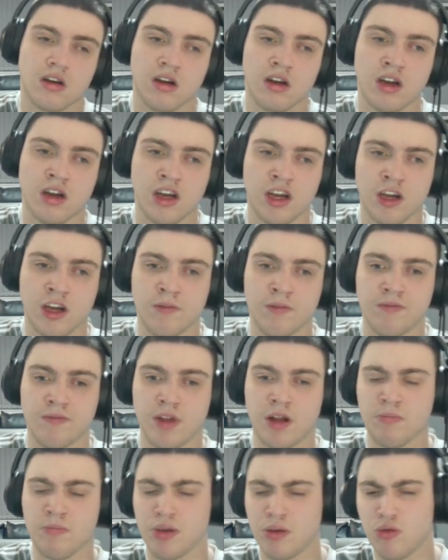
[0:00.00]

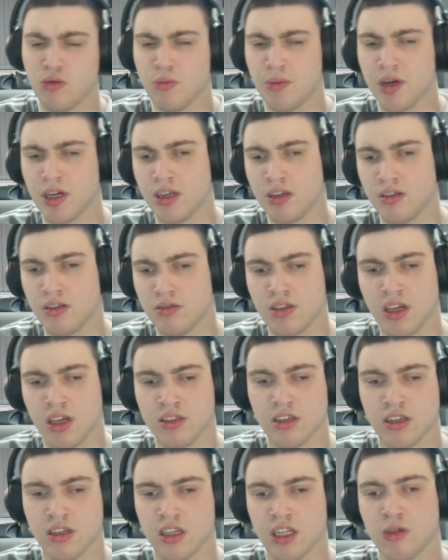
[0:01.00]
And people might
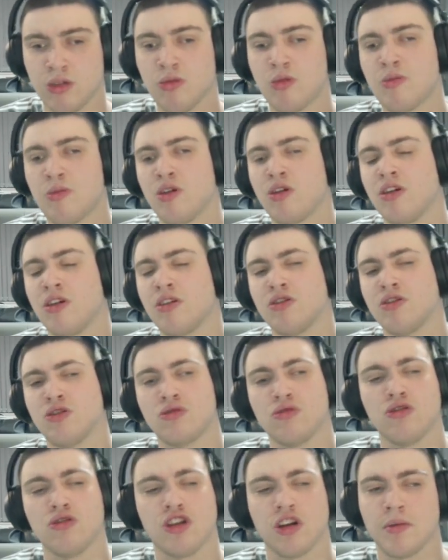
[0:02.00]
disagree with me, and
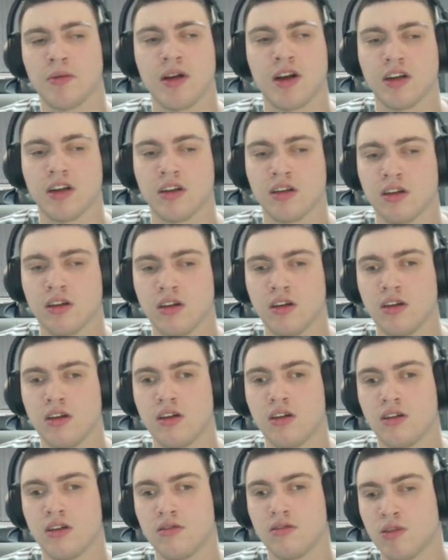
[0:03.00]
don't get me wrong,
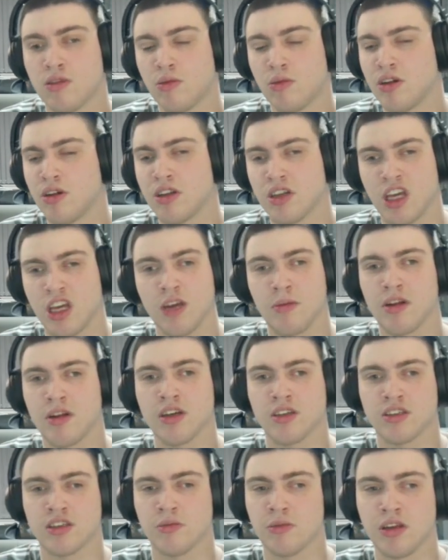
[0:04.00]
we won the game and
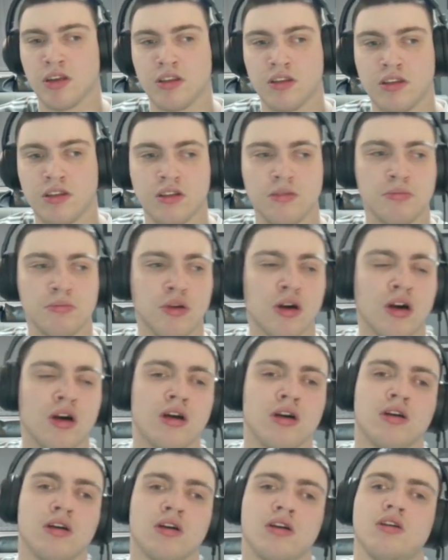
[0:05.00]
that's the main thing. But
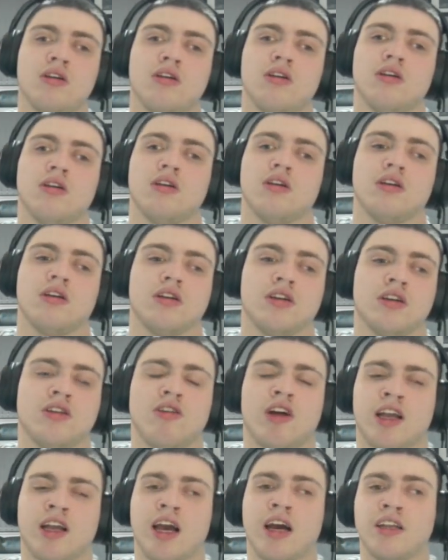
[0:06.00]

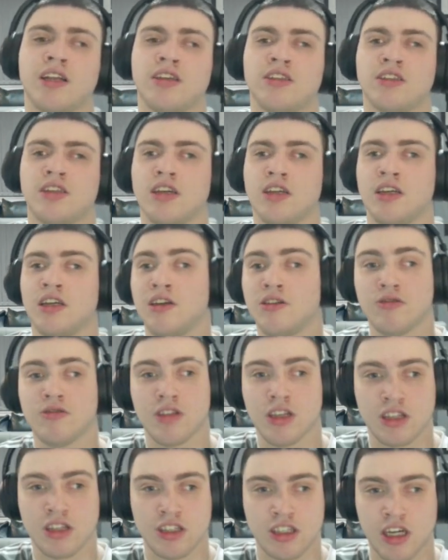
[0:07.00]
I can't sit here on
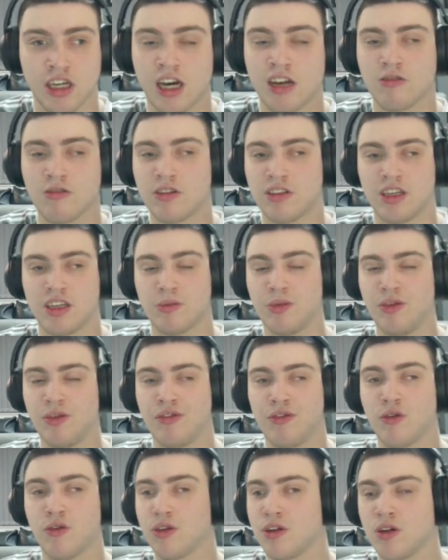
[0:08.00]
this channel the day
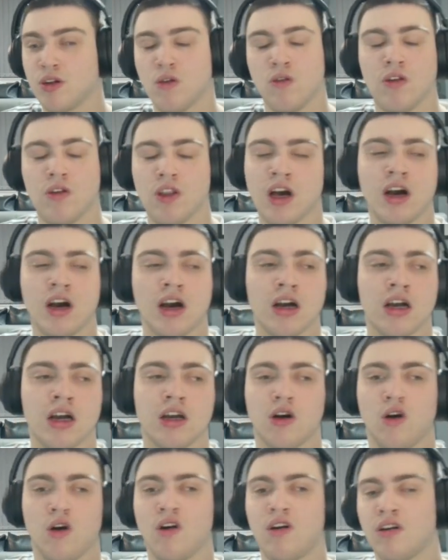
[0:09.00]
before and go to that
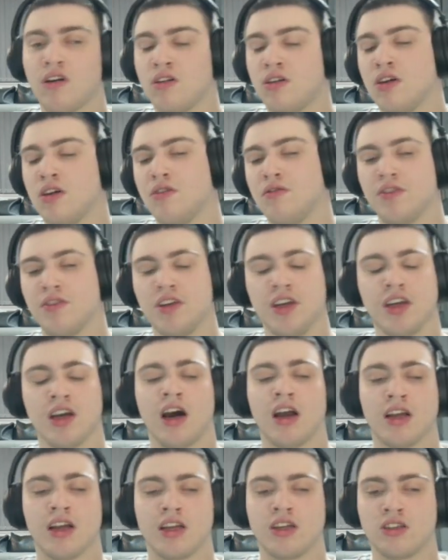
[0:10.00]
or
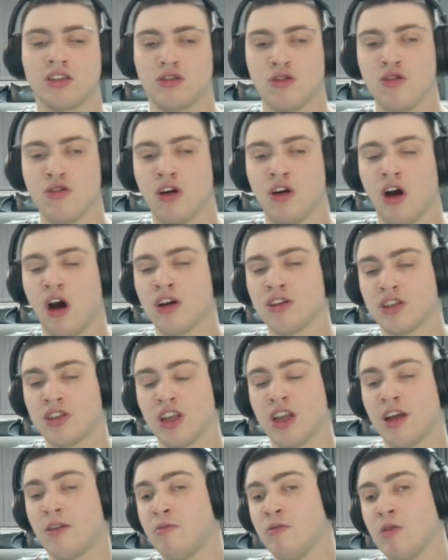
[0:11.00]
VR against us, and
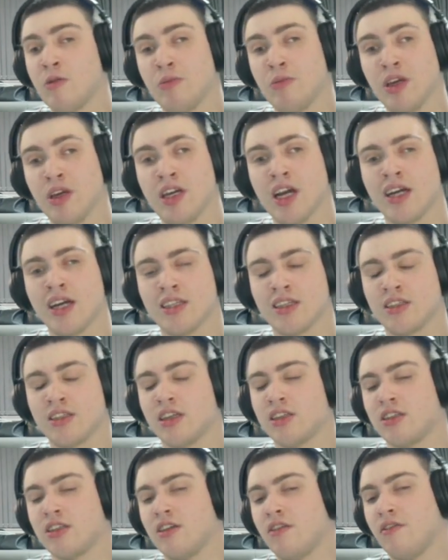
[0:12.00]
then when we get a
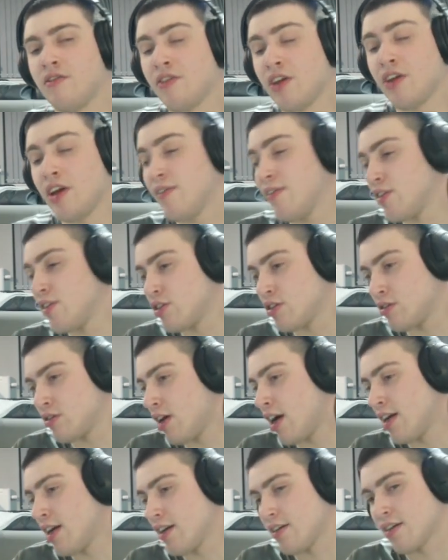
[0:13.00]
decision in favour, just
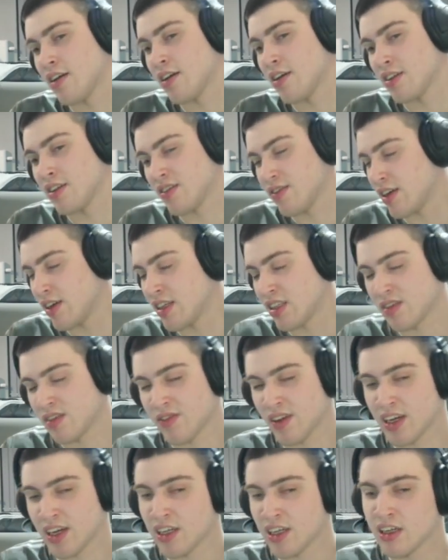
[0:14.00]
that where it's
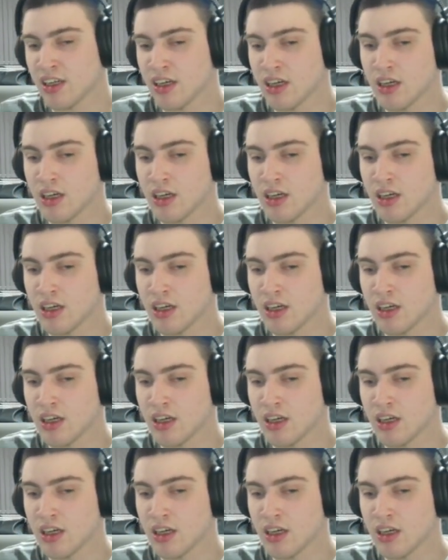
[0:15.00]
fine.